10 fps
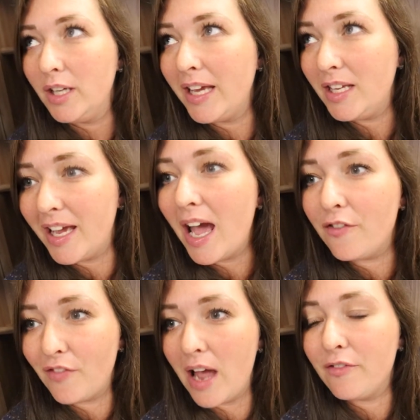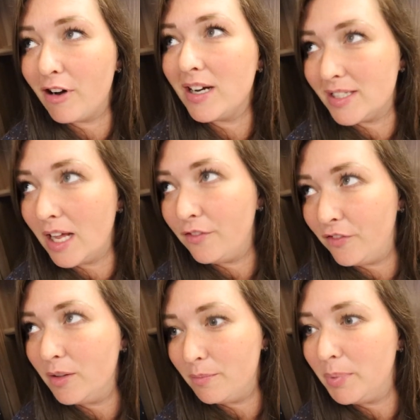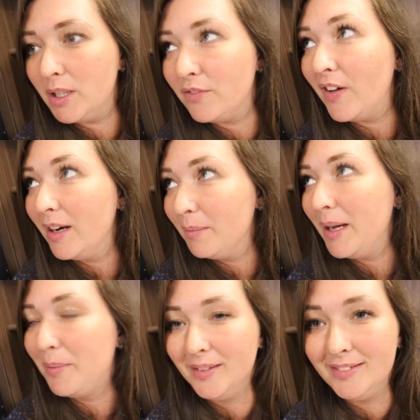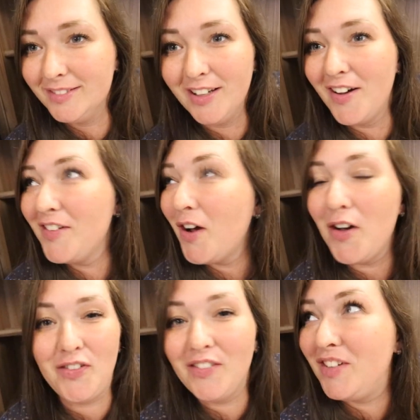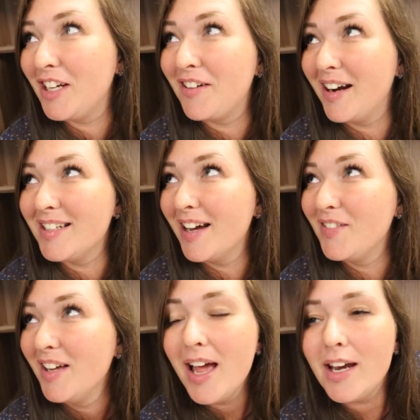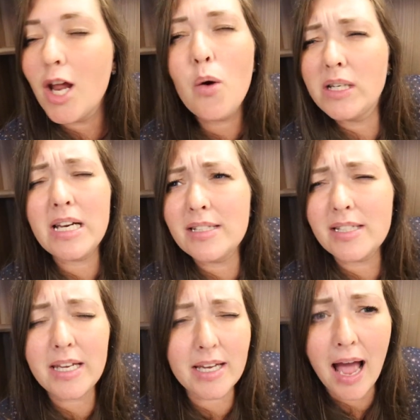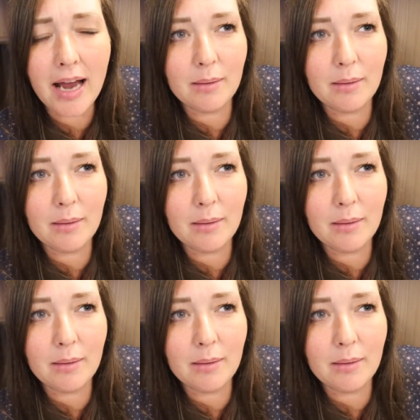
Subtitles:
You get a 5 grand self-build van, then. No, not a 50 grand. No, I didn't say you can.